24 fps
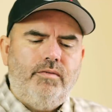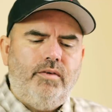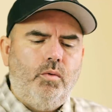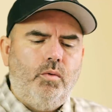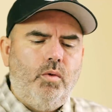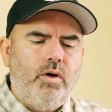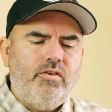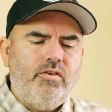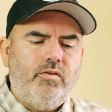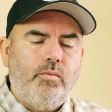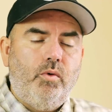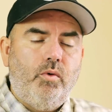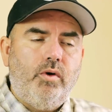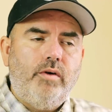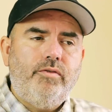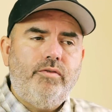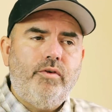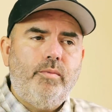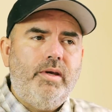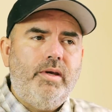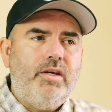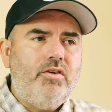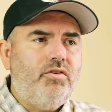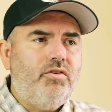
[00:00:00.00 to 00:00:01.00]
you want some more
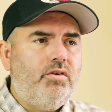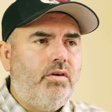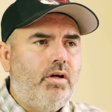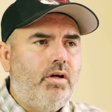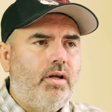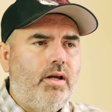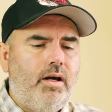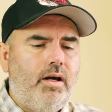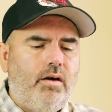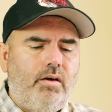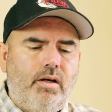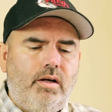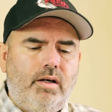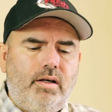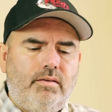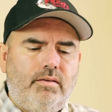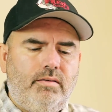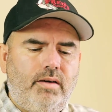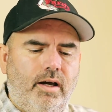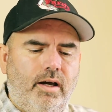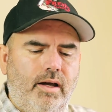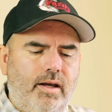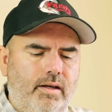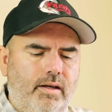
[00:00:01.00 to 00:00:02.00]
information on how to
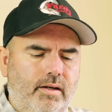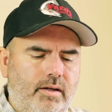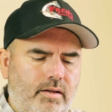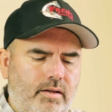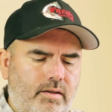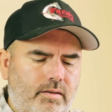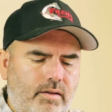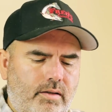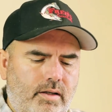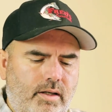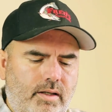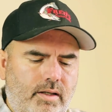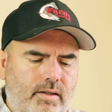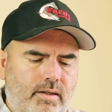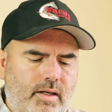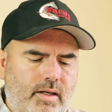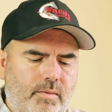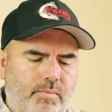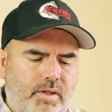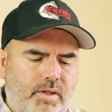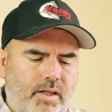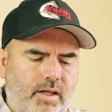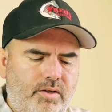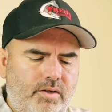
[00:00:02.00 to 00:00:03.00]
tie a, a
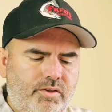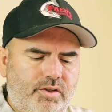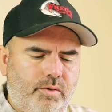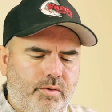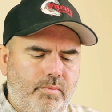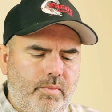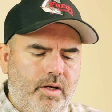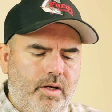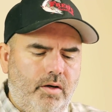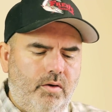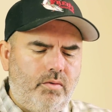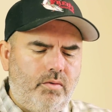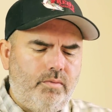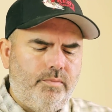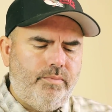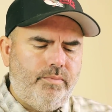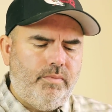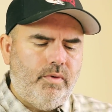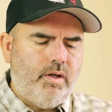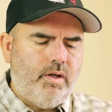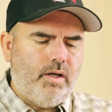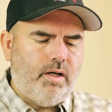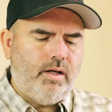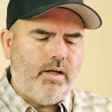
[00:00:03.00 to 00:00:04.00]
deep clouser minnow,
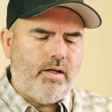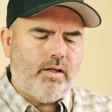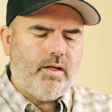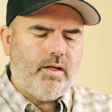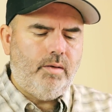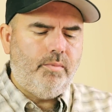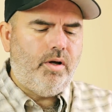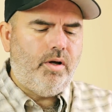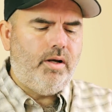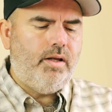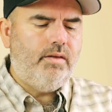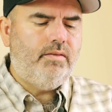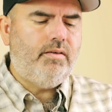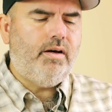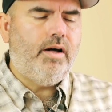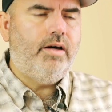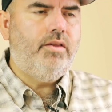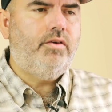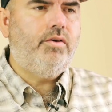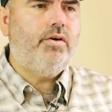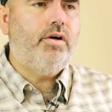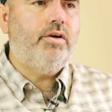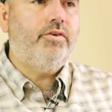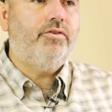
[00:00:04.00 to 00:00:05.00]
uh, come on into either our